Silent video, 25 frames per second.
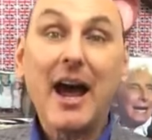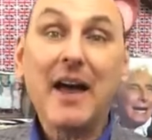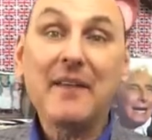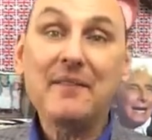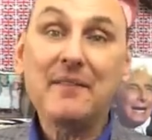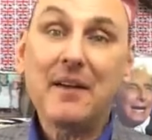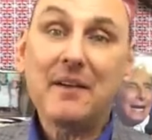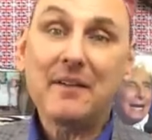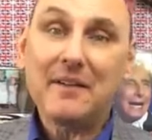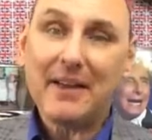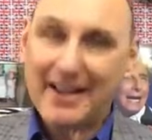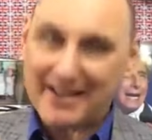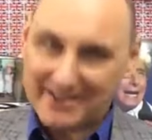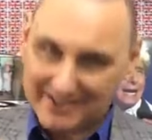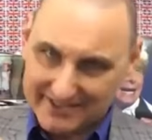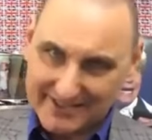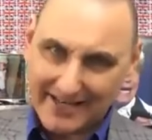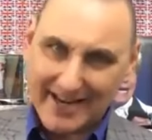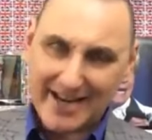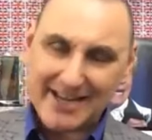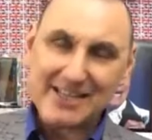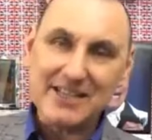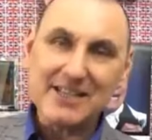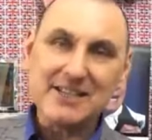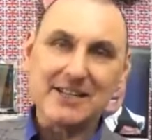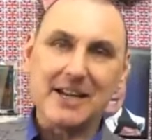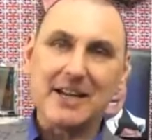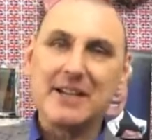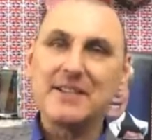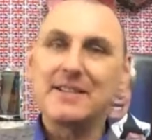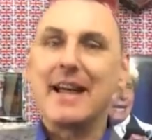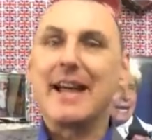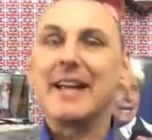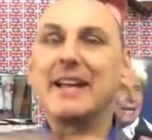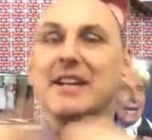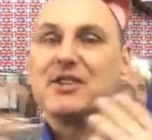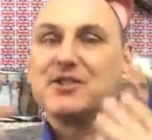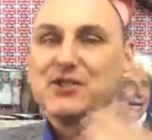and, and yes,
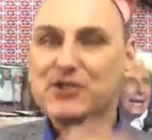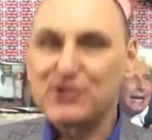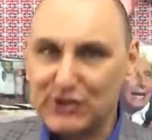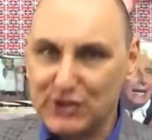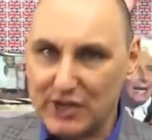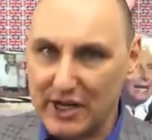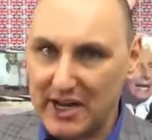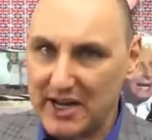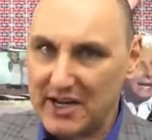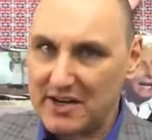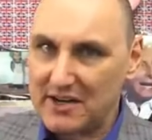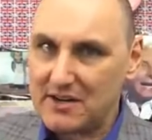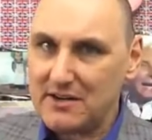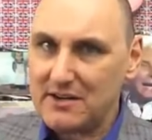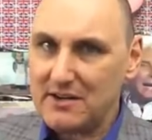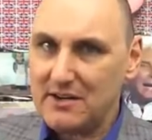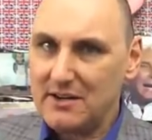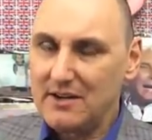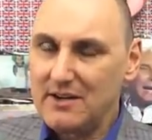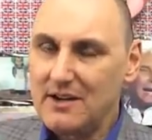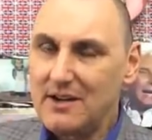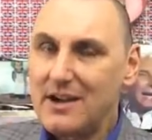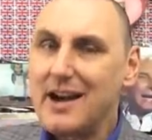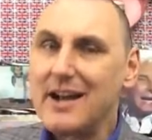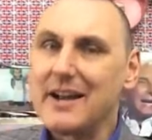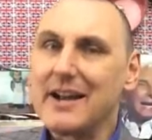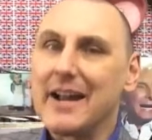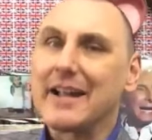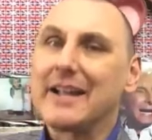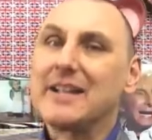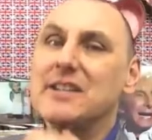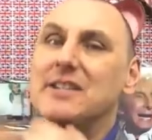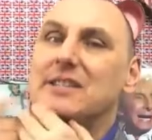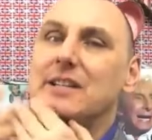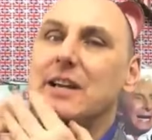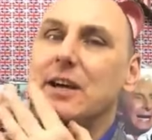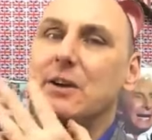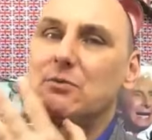indeed, they can sing and
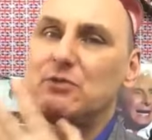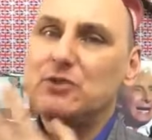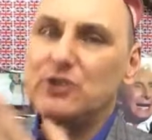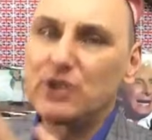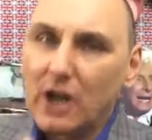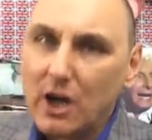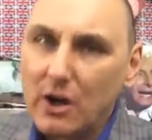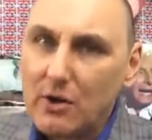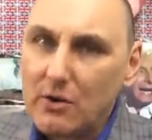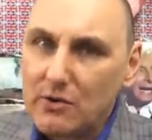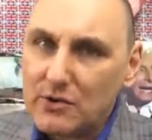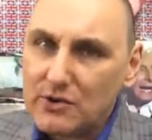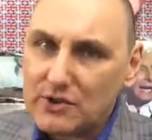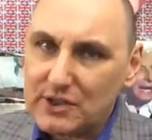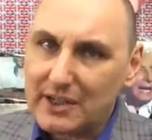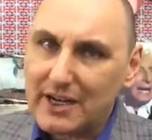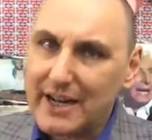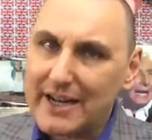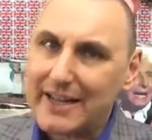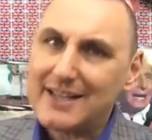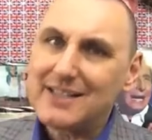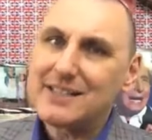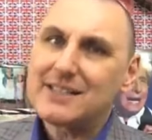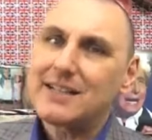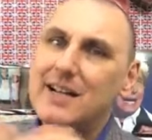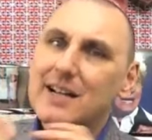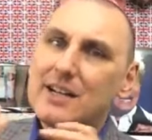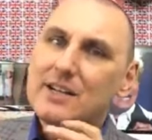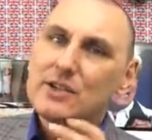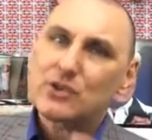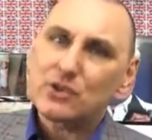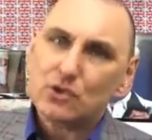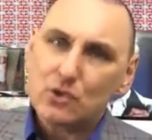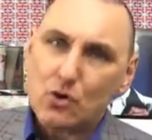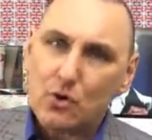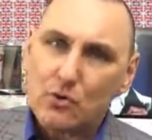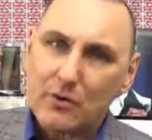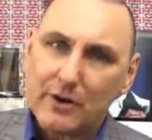they can tell jokes and they can tell
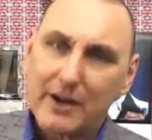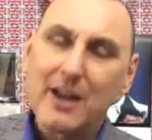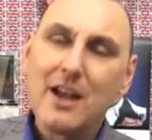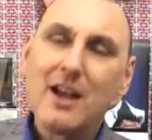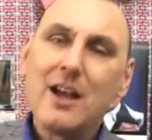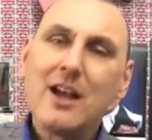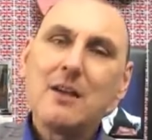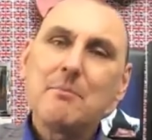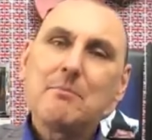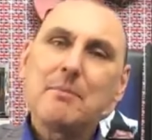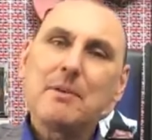a story.